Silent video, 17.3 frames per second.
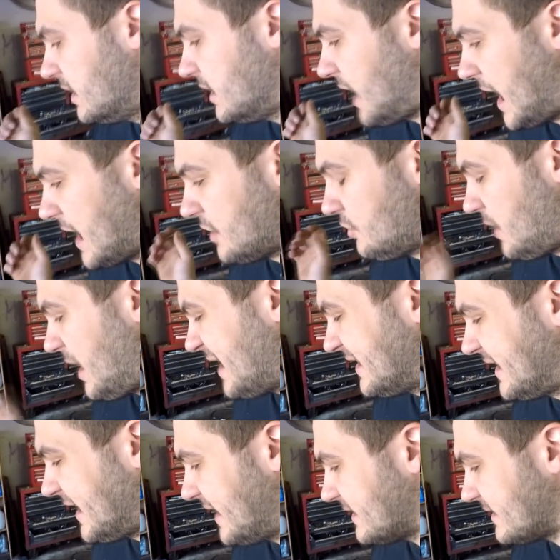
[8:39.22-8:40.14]
a new
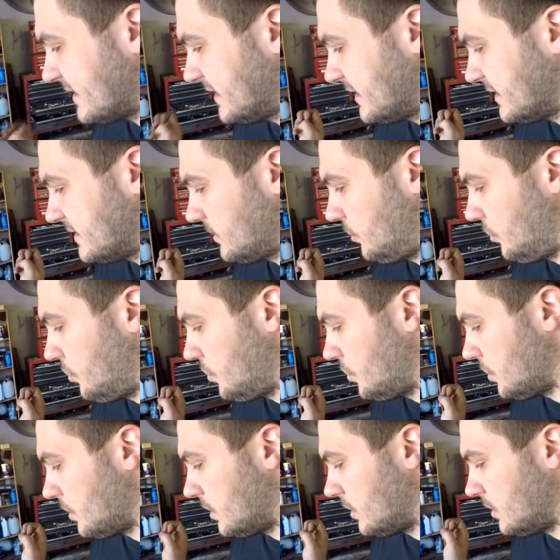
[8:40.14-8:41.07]
head gasket,
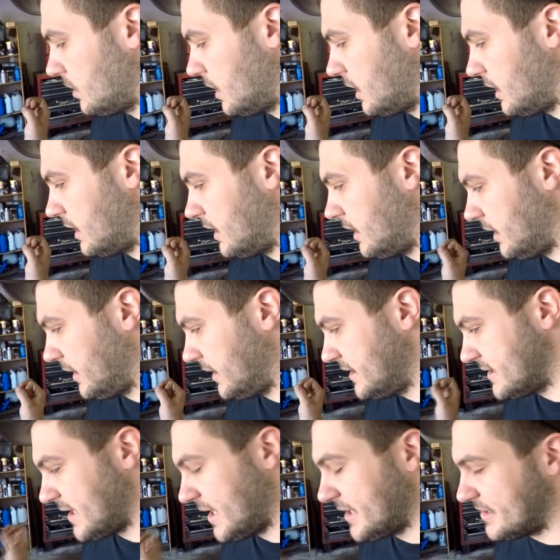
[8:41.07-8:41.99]
or
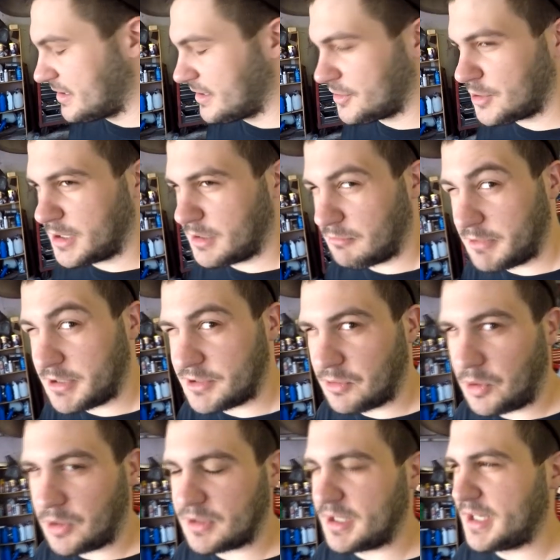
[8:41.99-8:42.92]
he said he's gonna try to
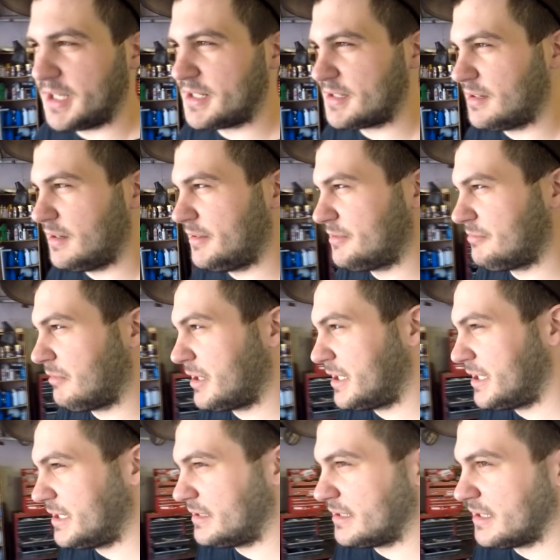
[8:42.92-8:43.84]
retorque the head studs when
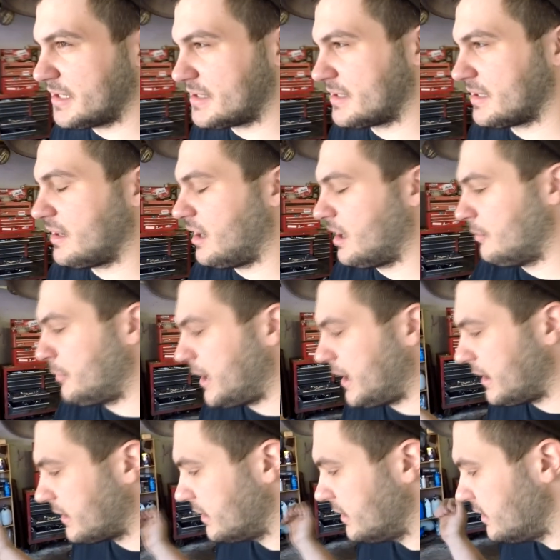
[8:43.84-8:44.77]
he gets the car
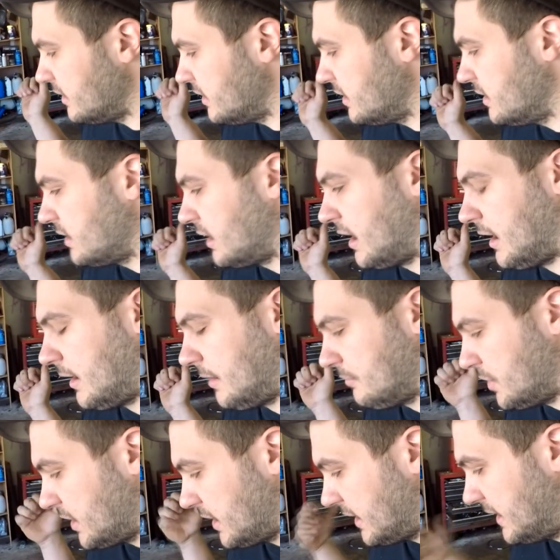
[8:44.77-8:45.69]
back.
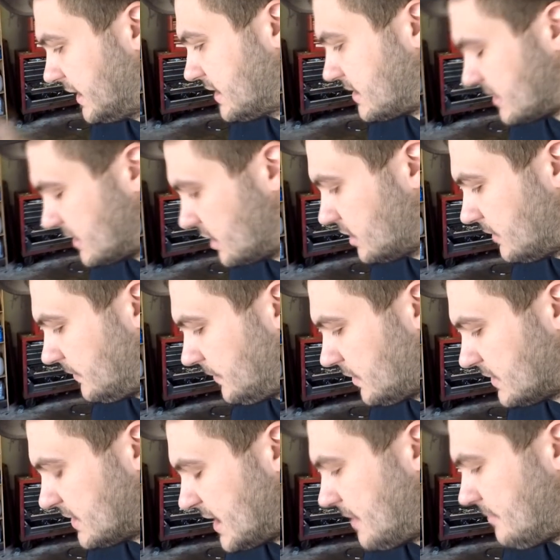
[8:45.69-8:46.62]
But it is good
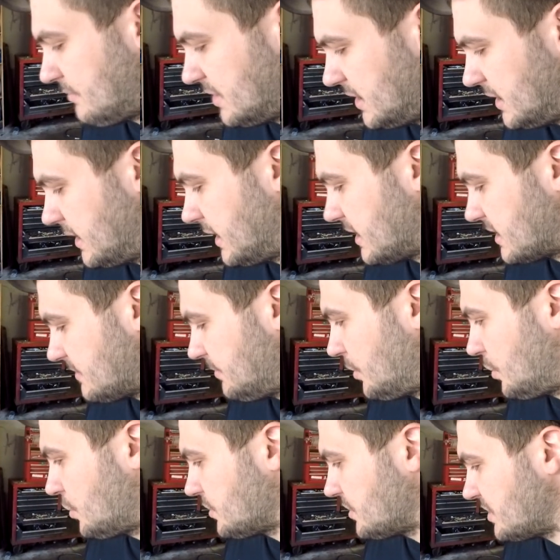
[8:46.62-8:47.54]
for the time being, I
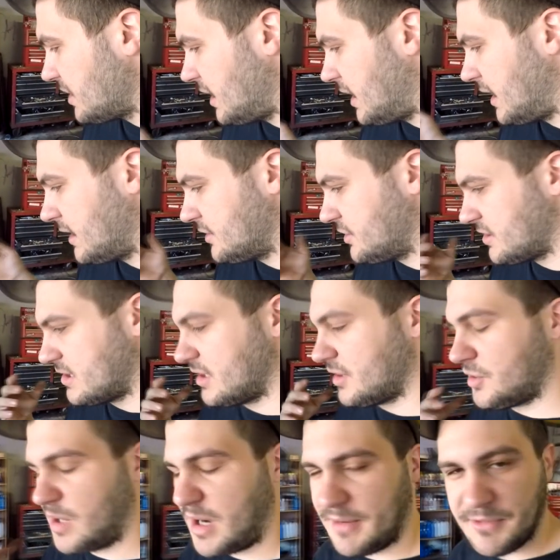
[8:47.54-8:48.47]
suppose, just to
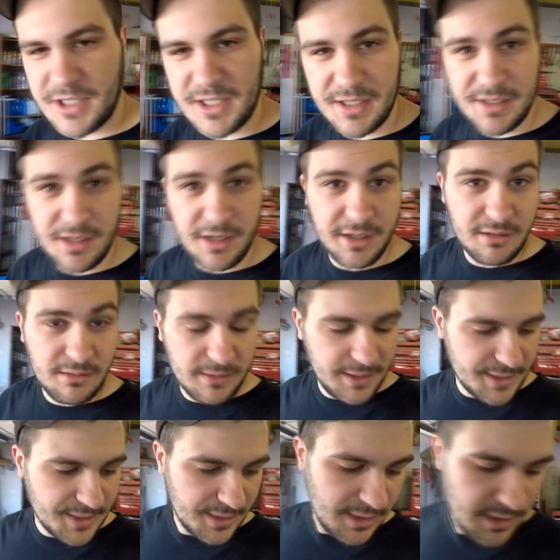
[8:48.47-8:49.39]
drive it and idle
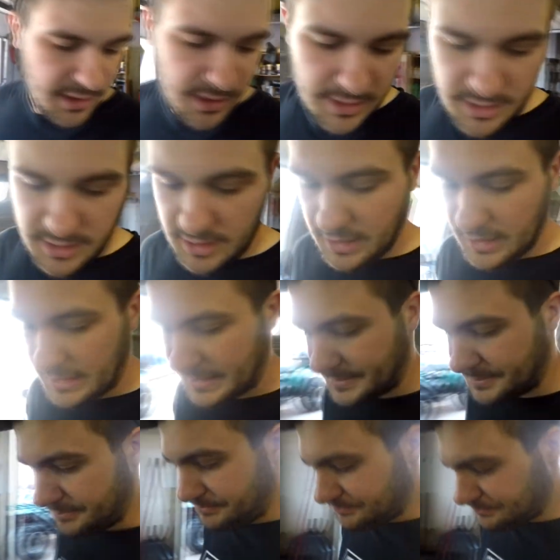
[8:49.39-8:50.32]
it.
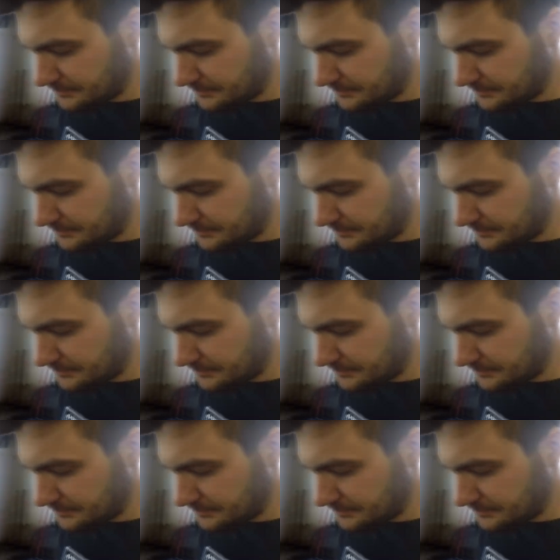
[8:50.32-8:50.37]
I'm